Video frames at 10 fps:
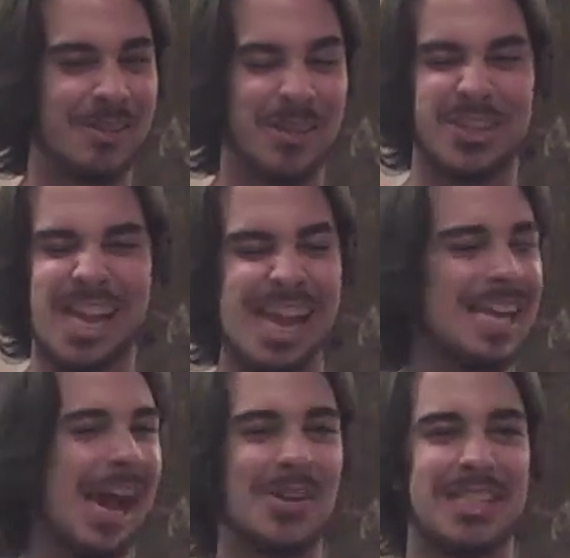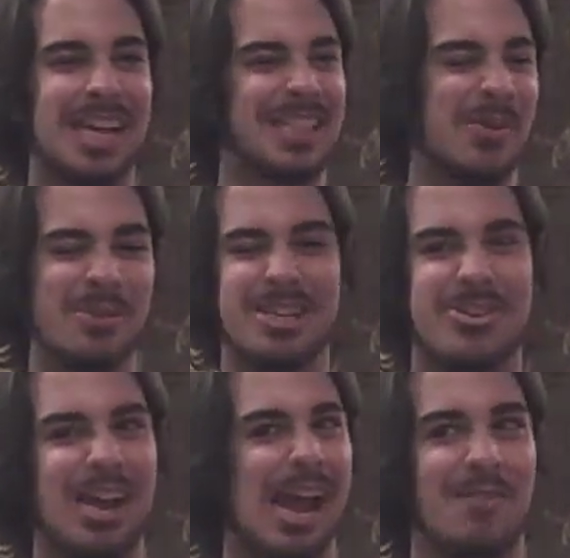if there's any outtake that we
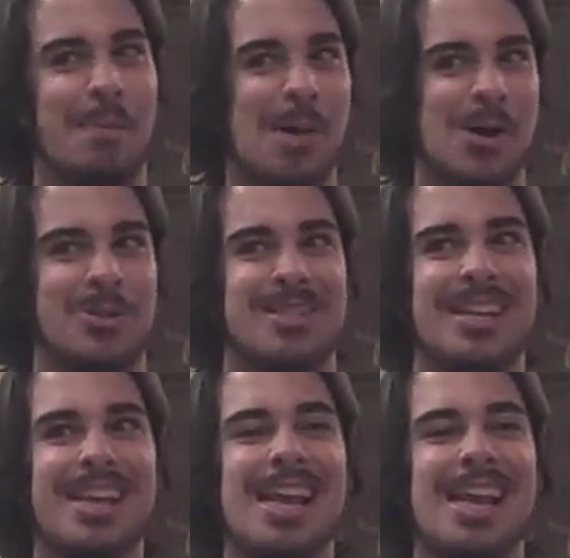could ever post,